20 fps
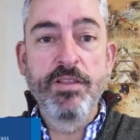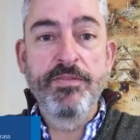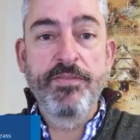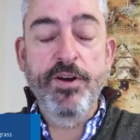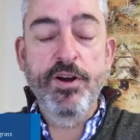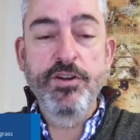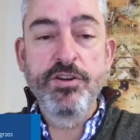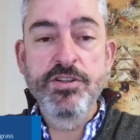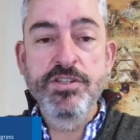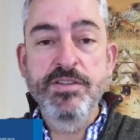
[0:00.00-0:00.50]

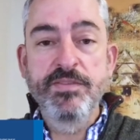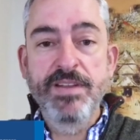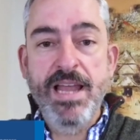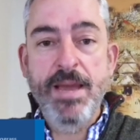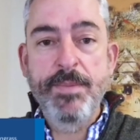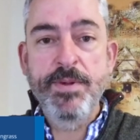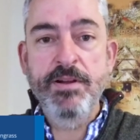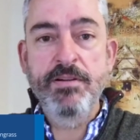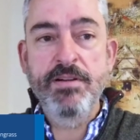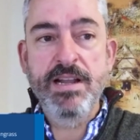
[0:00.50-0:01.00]
founders of
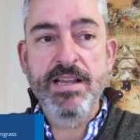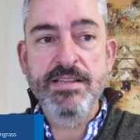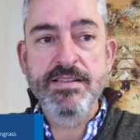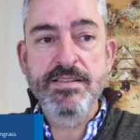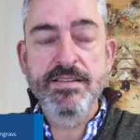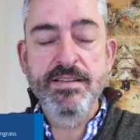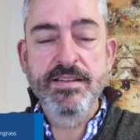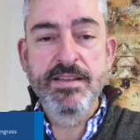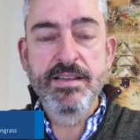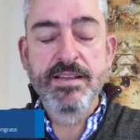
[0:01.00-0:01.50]
Lemongrass,
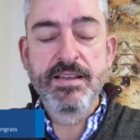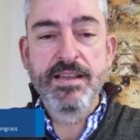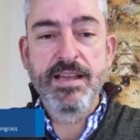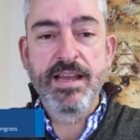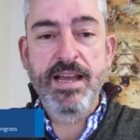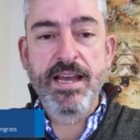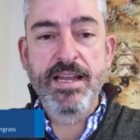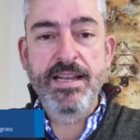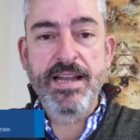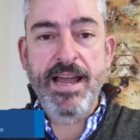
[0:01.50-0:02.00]

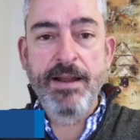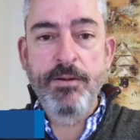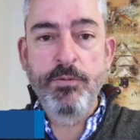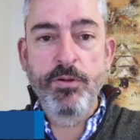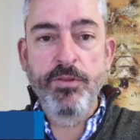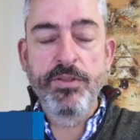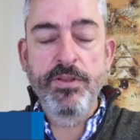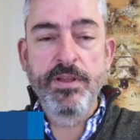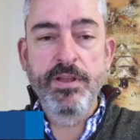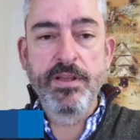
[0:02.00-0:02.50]
and I
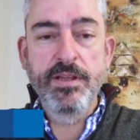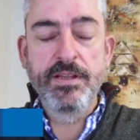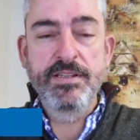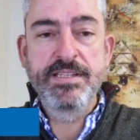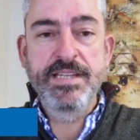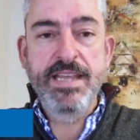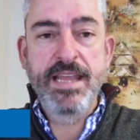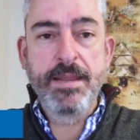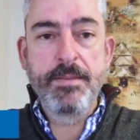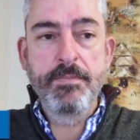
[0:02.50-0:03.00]
run the
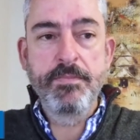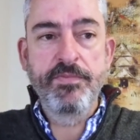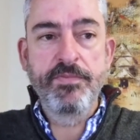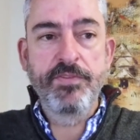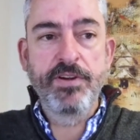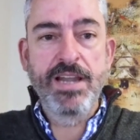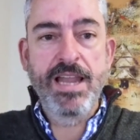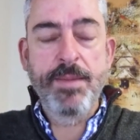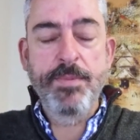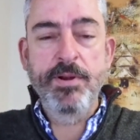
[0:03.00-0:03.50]
team for
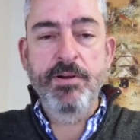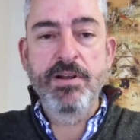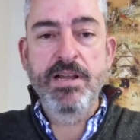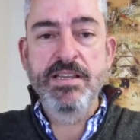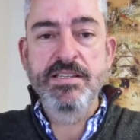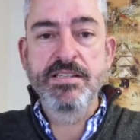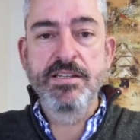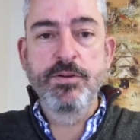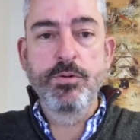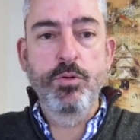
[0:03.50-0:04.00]

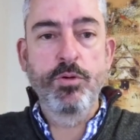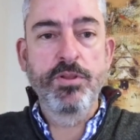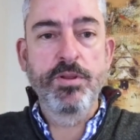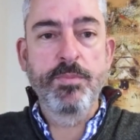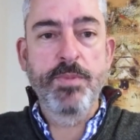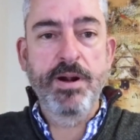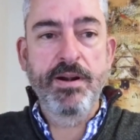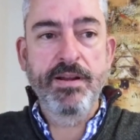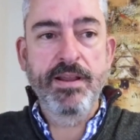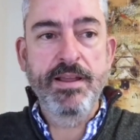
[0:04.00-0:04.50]
Lemongrass in North
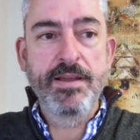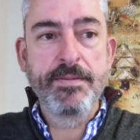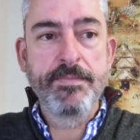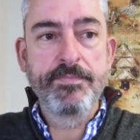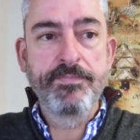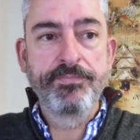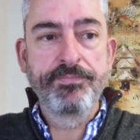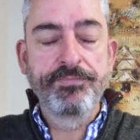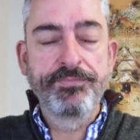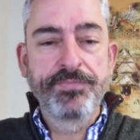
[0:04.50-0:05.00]
America.
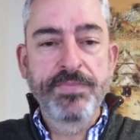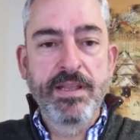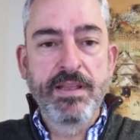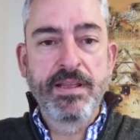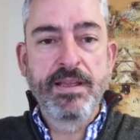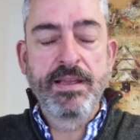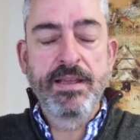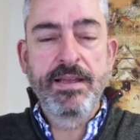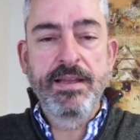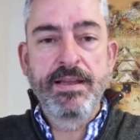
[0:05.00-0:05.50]

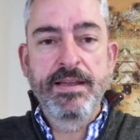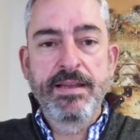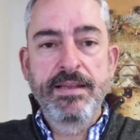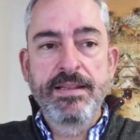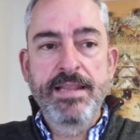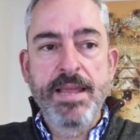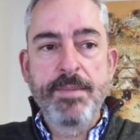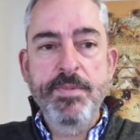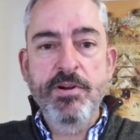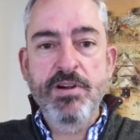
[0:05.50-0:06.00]

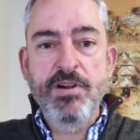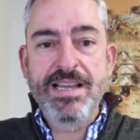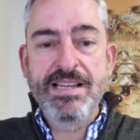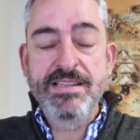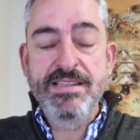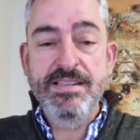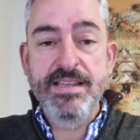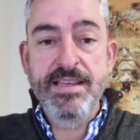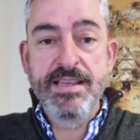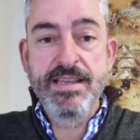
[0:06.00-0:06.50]

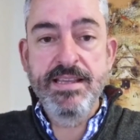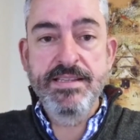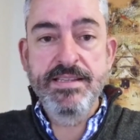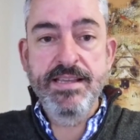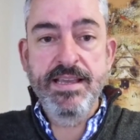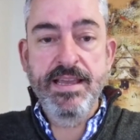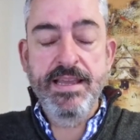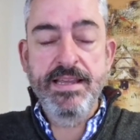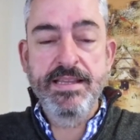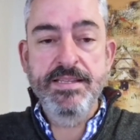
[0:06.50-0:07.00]
Lemongrass is
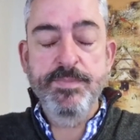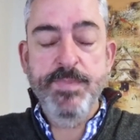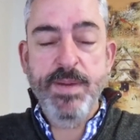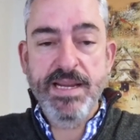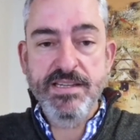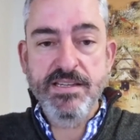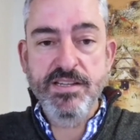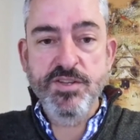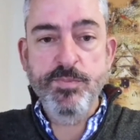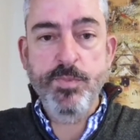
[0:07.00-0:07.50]
a
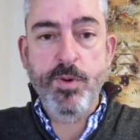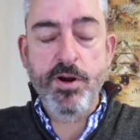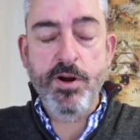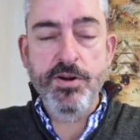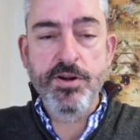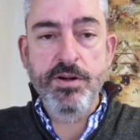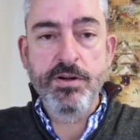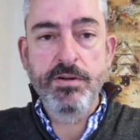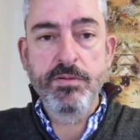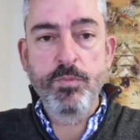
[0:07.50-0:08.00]
specialist
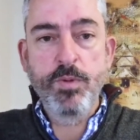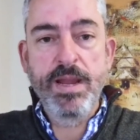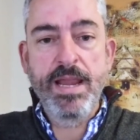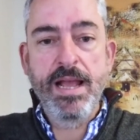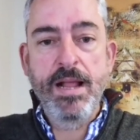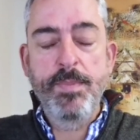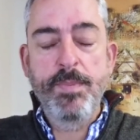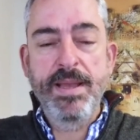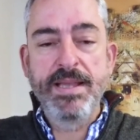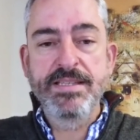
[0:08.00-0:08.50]
partner. We
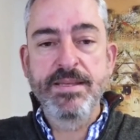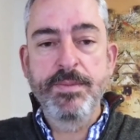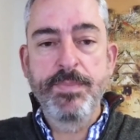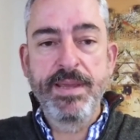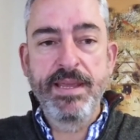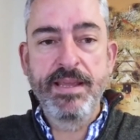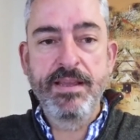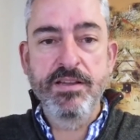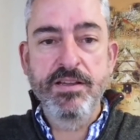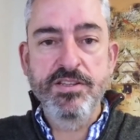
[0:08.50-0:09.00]
help
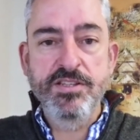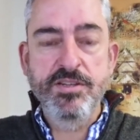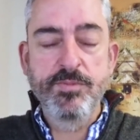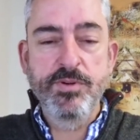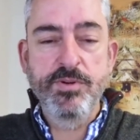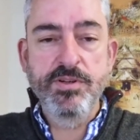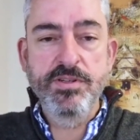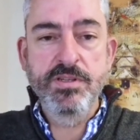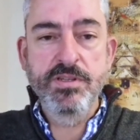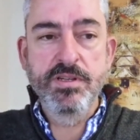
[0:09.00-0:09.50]
SAP
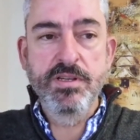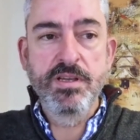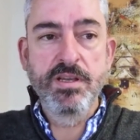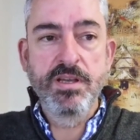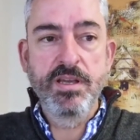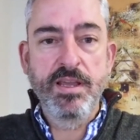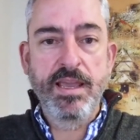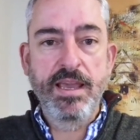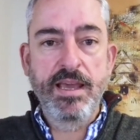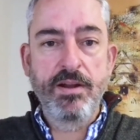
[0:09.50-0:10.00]
customers
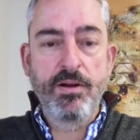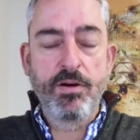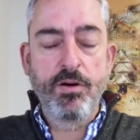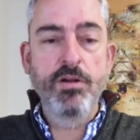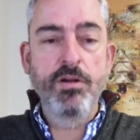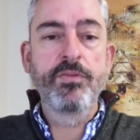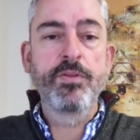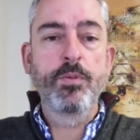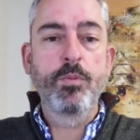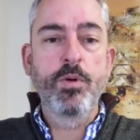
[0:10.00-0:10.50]
get all
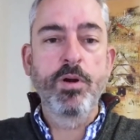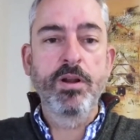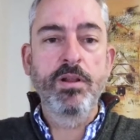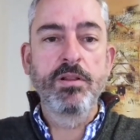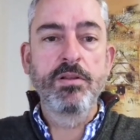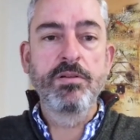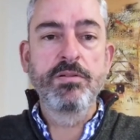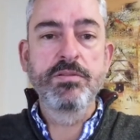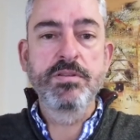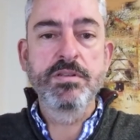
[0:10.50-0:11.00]
of the
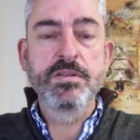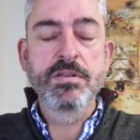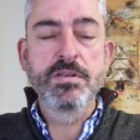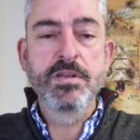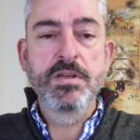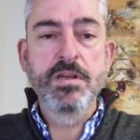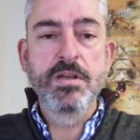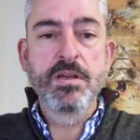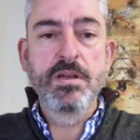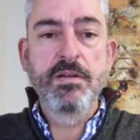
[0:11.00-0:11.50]
workloads
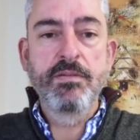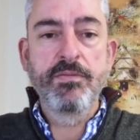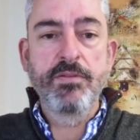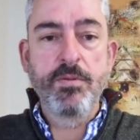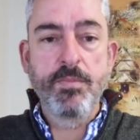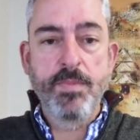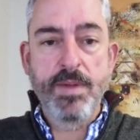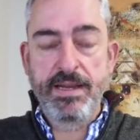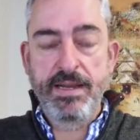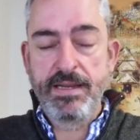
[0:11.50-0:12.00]

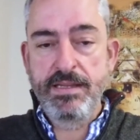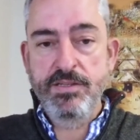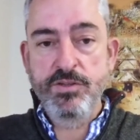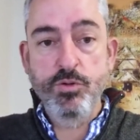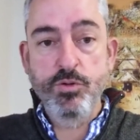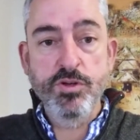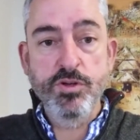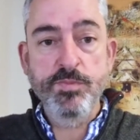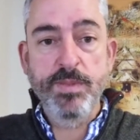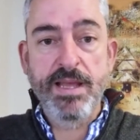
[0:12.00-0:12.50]
from any
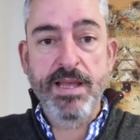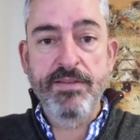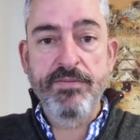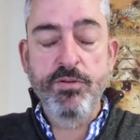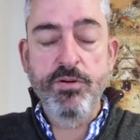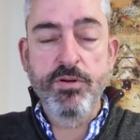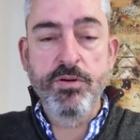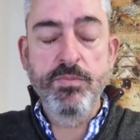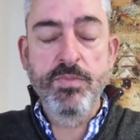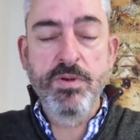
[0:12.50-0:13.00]
source
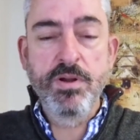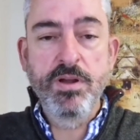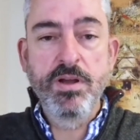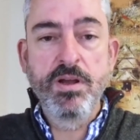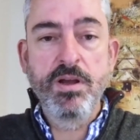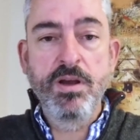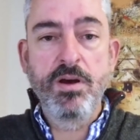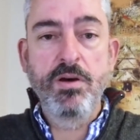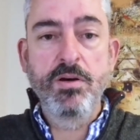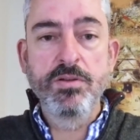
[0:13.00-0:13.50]
platform
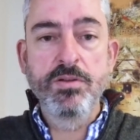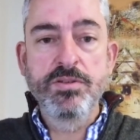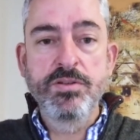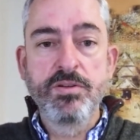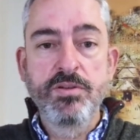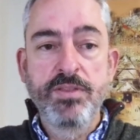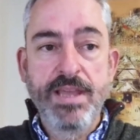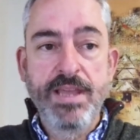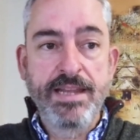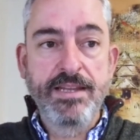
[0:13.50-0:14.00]
onto
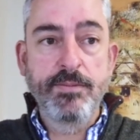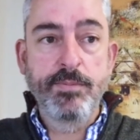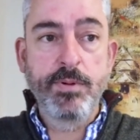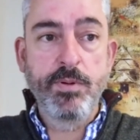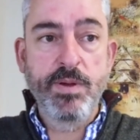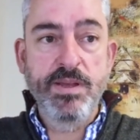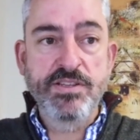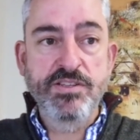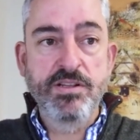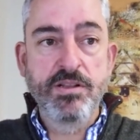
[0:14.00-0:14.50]
the
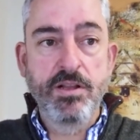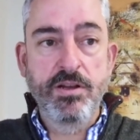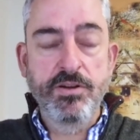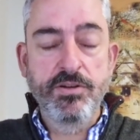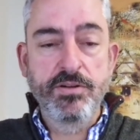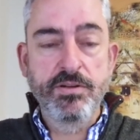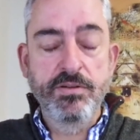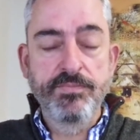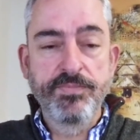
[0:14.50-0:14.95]
AWS cloud.